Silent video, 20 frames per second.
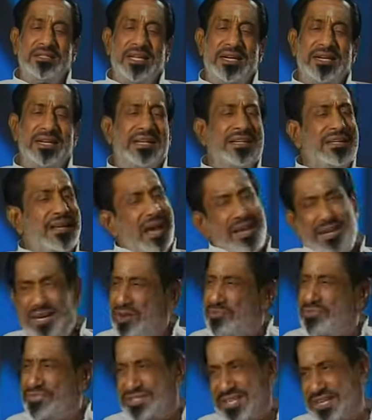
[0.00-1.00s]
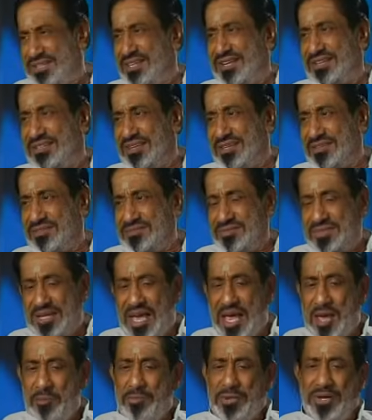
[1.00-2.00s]
Then I left Jandatal.
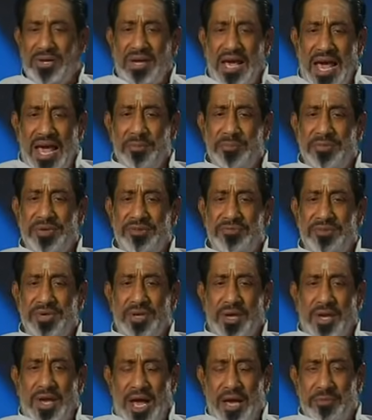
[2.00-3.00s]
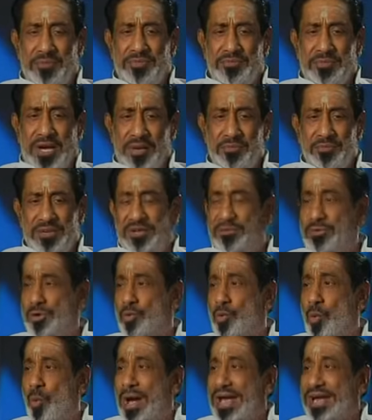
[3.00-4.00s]
I'm living
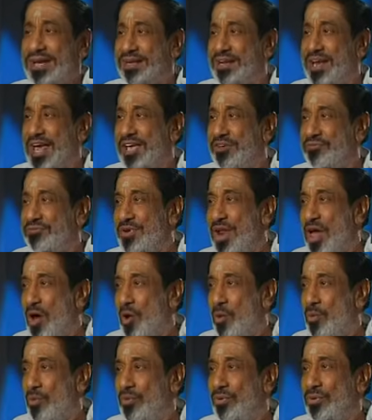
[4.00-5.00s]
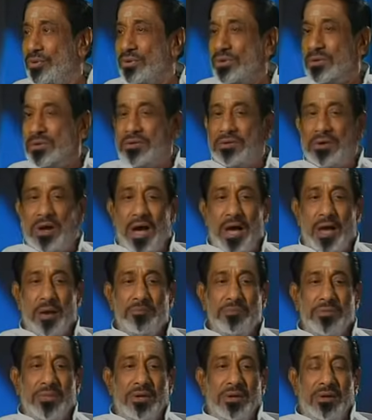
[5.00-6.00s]
quiet life now.
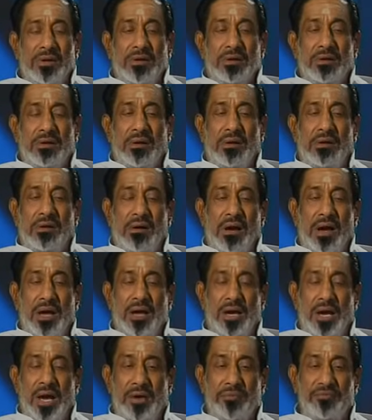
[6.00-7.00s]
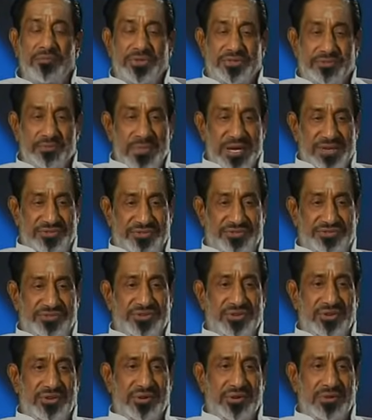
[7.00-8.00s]
I'm with my
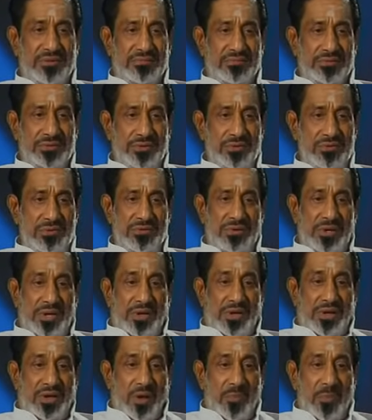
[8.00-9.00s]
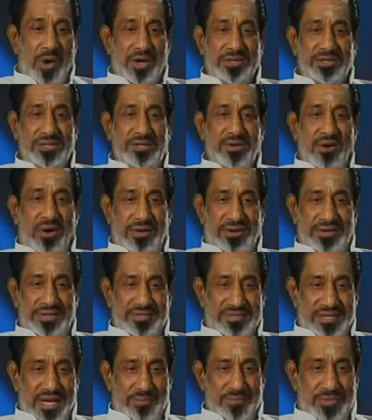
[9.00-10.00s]
children. You know, among the
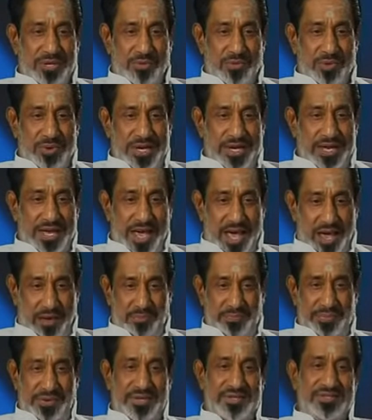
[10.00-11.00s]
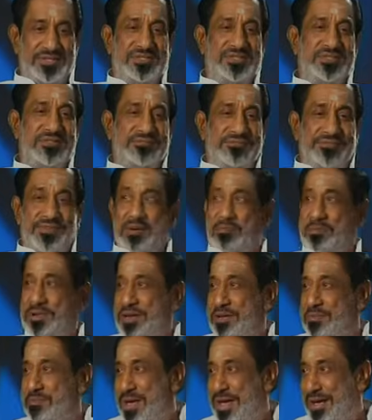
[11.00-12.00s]
artists, I'm the only happiest
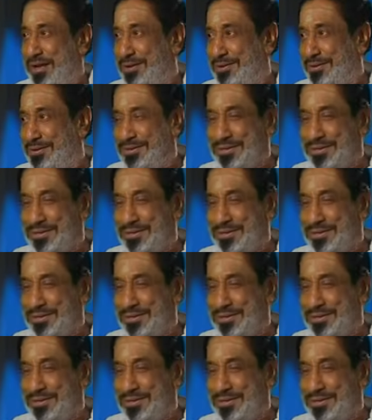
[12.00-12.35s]
family man.